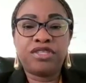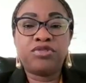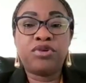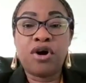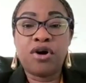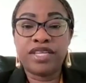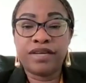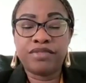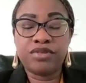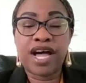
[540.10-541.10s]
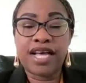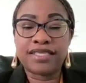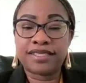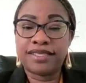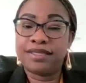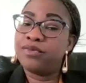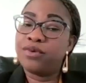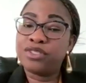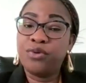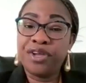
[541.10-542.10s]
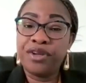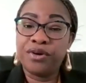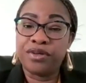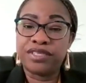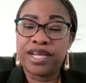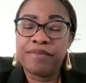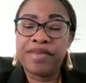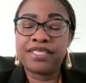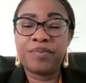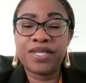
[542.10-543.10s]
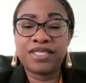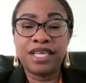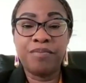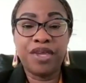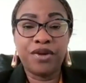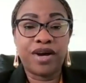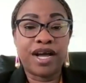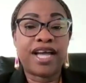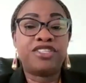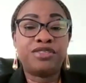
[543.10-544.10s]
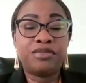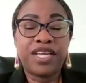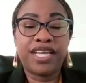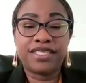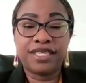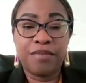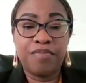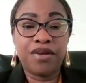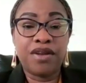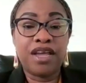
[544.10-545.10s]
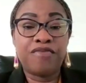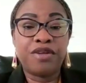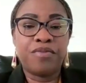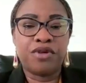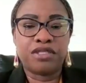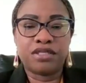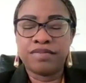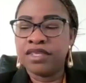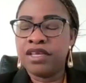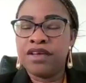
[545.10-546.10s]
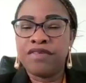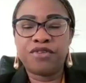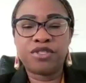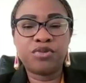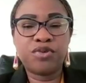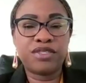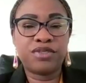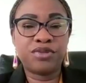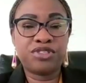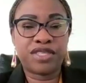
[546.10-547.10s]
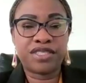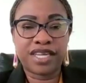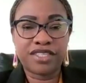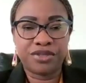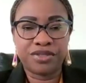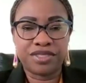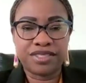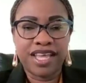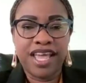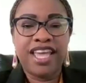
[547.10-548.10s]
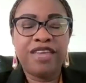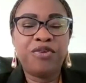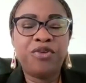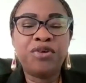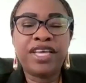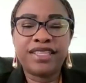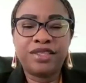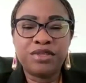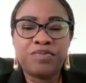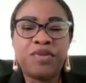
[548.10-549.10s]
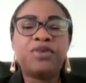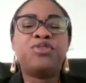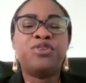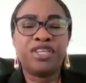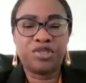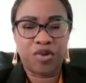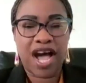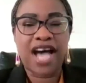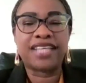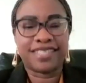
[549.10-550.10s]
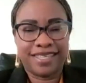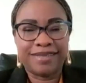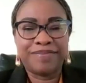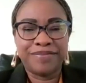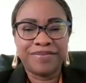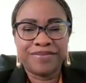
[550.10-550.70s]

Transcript: You need to call them to ask, what's going on? I'm expecting a bill. I should be getting a bill every month for so and so transactions. If you don't get those bills, you need to ask.